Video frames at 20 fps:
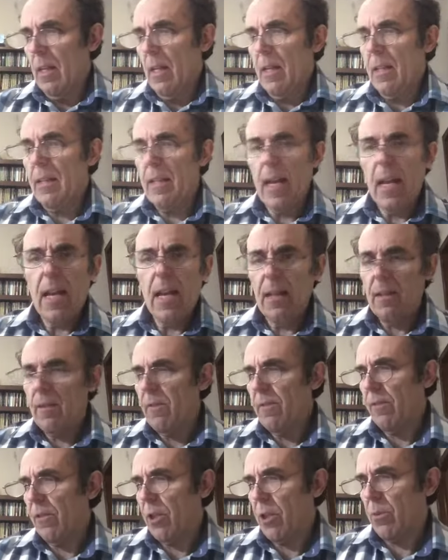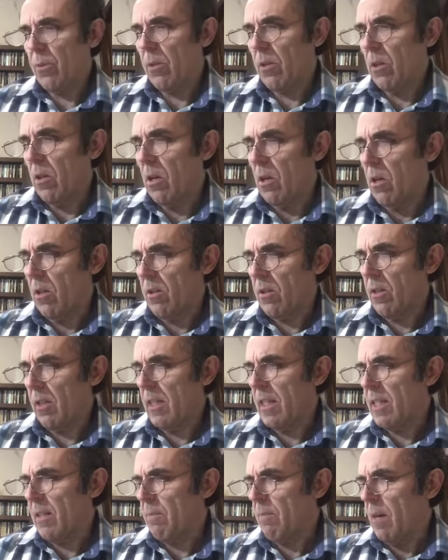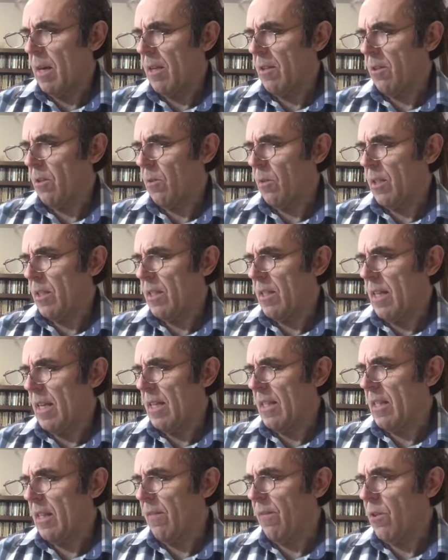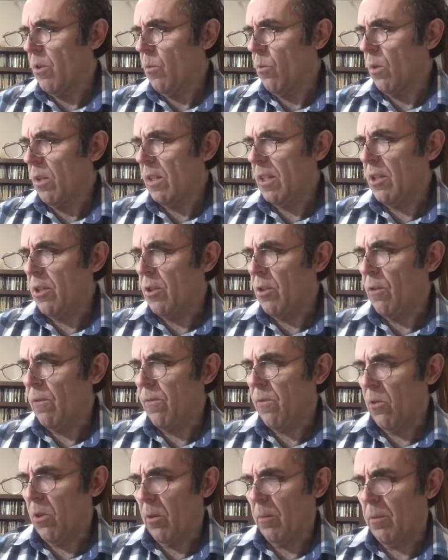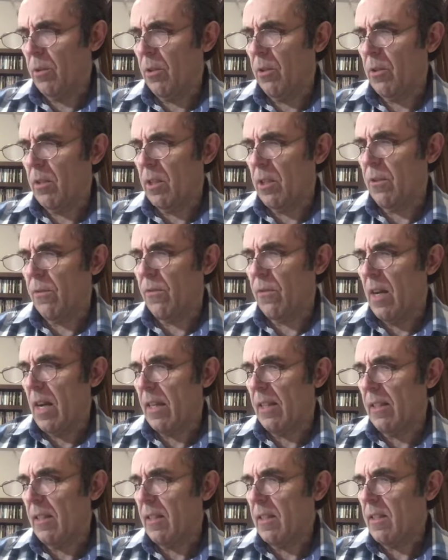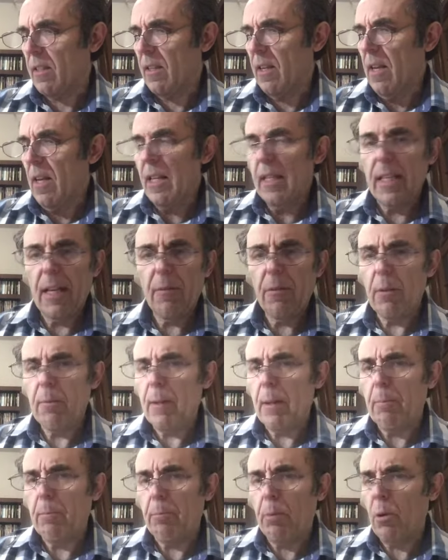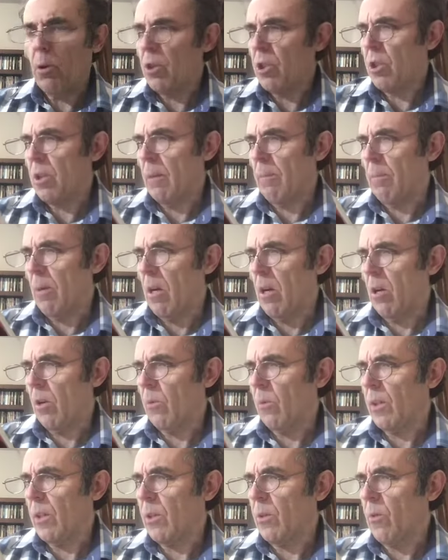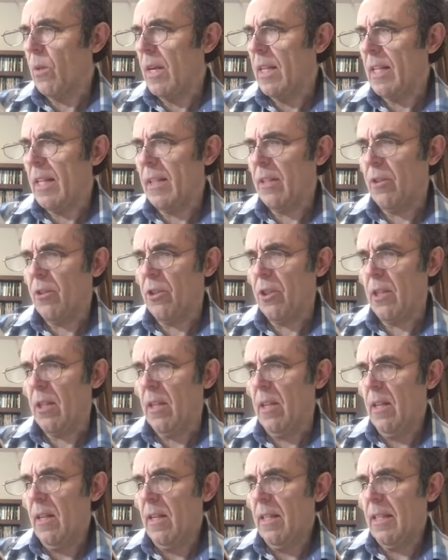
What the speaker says: Then, Frisch recalls, Lisa Meitner was saying that if you really do form two such fragments, they would be pushed apart with great energy.